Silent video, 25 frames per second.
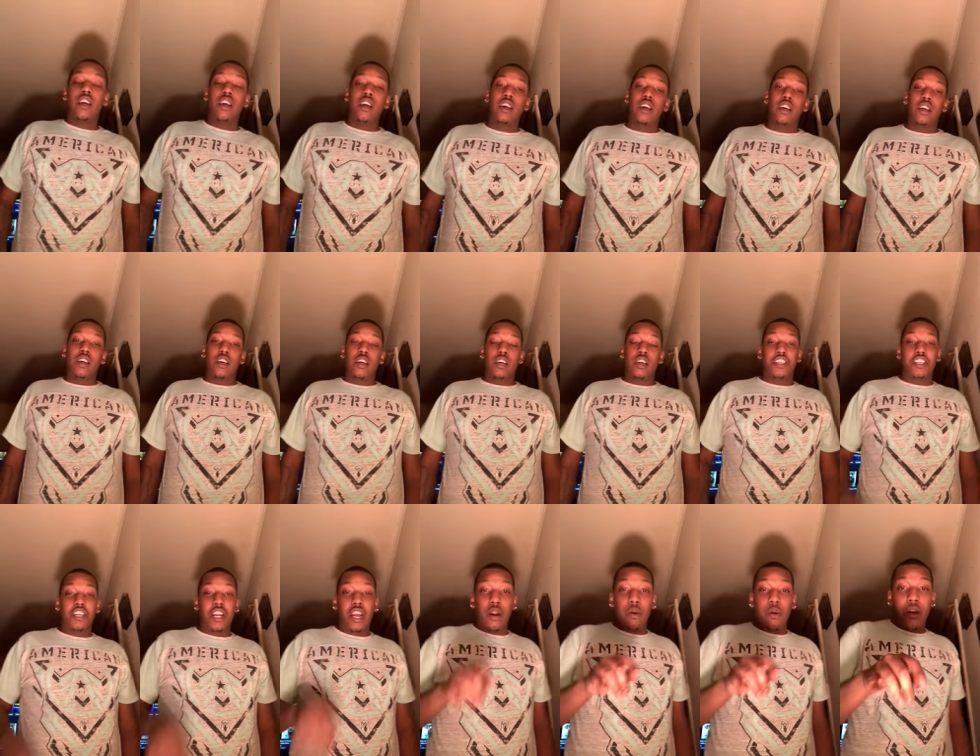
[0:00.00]
Uh, a
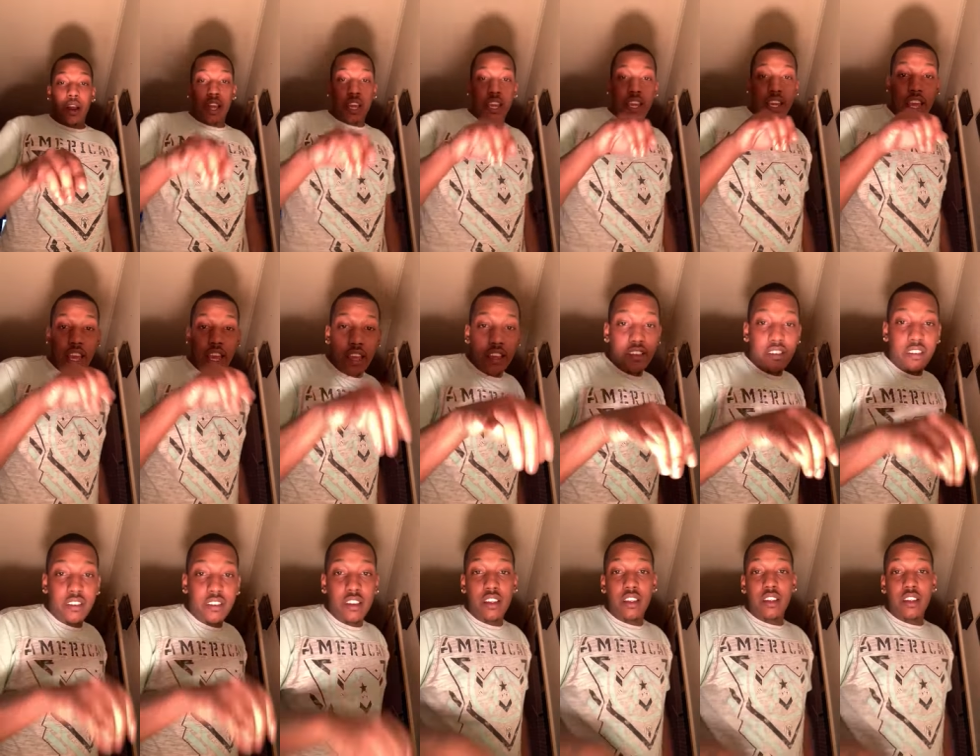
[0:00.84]
Chiraq
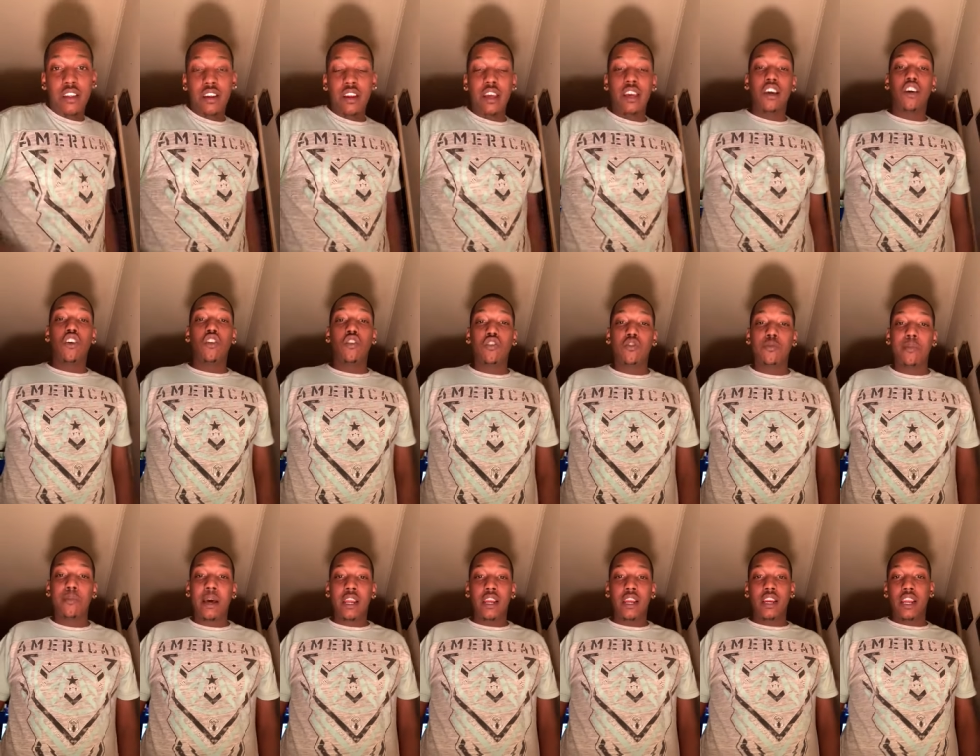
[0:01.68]
gangster that goes
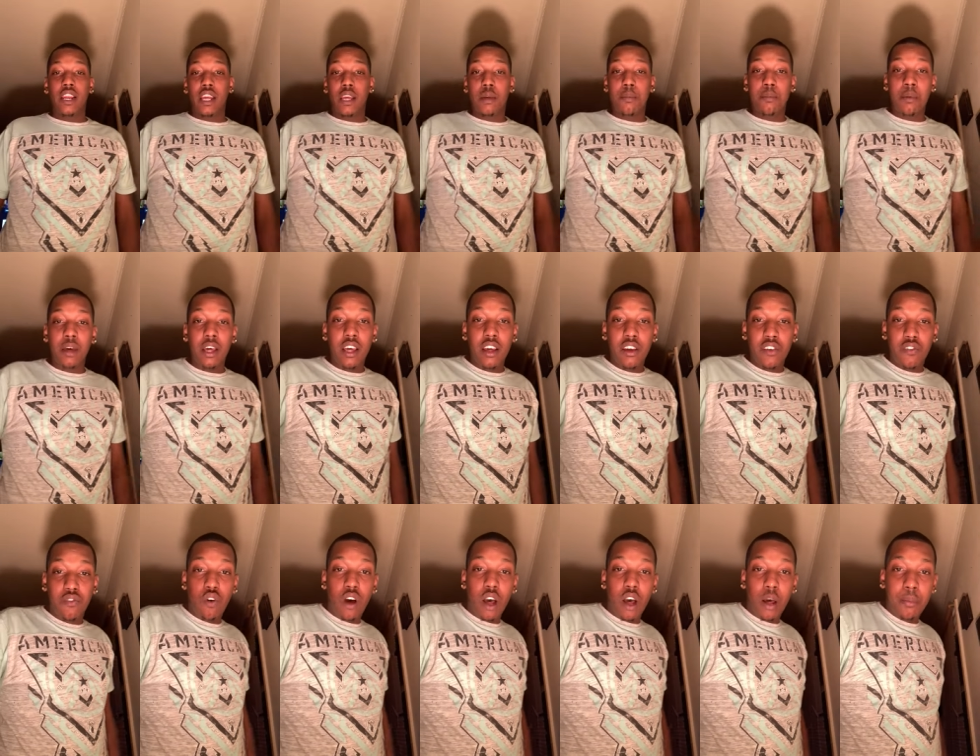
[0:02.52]
by the name of
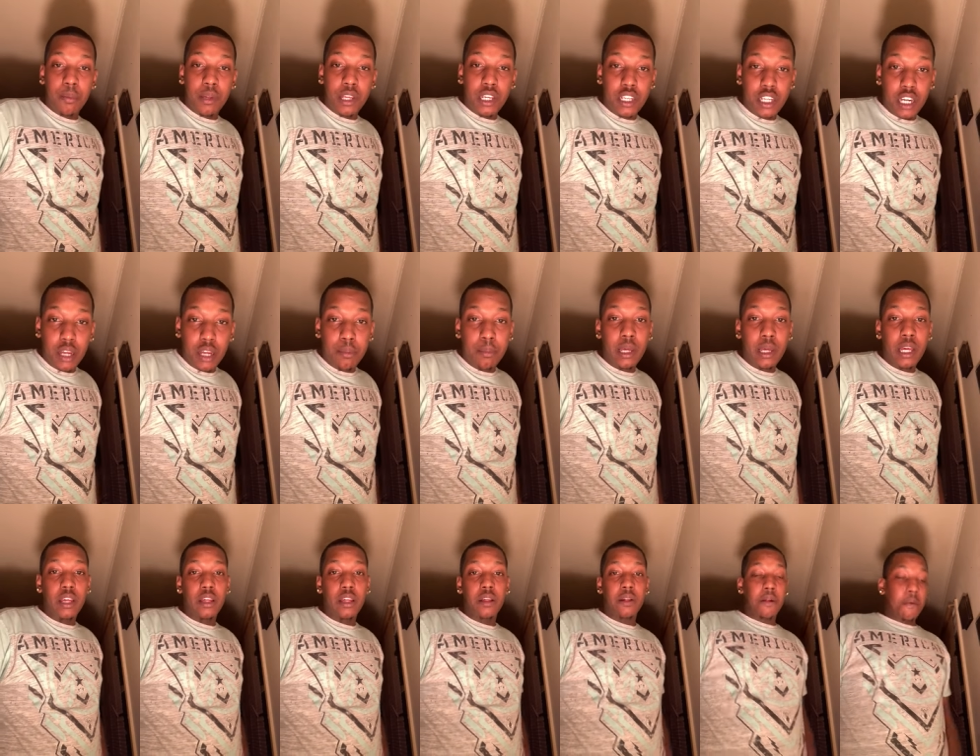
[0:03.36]
FYB J
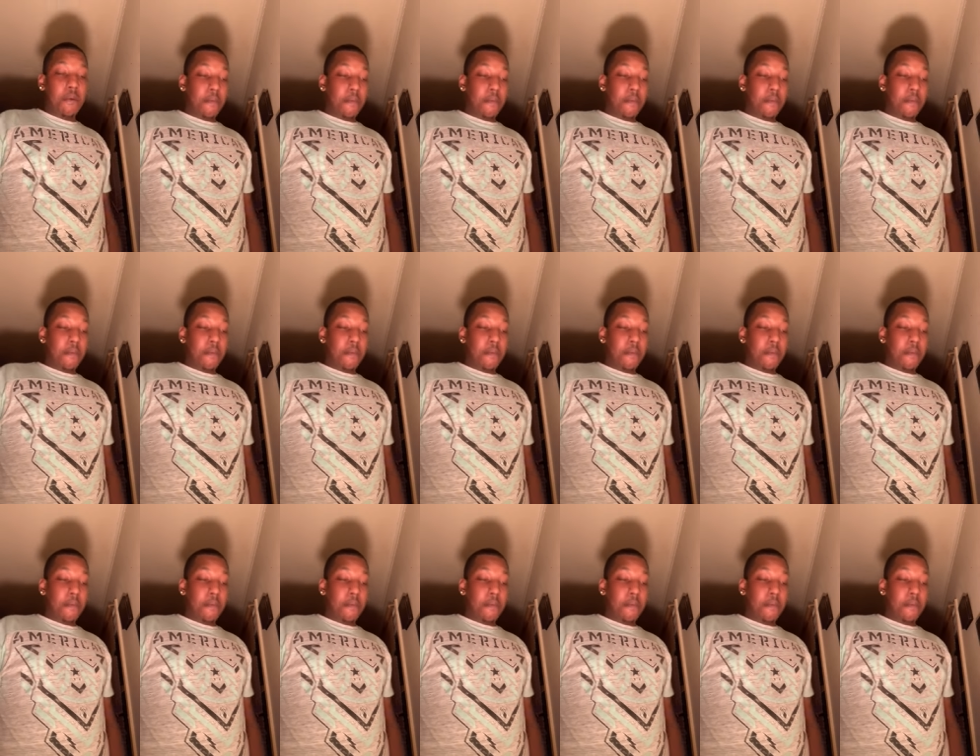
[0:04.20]
Mane.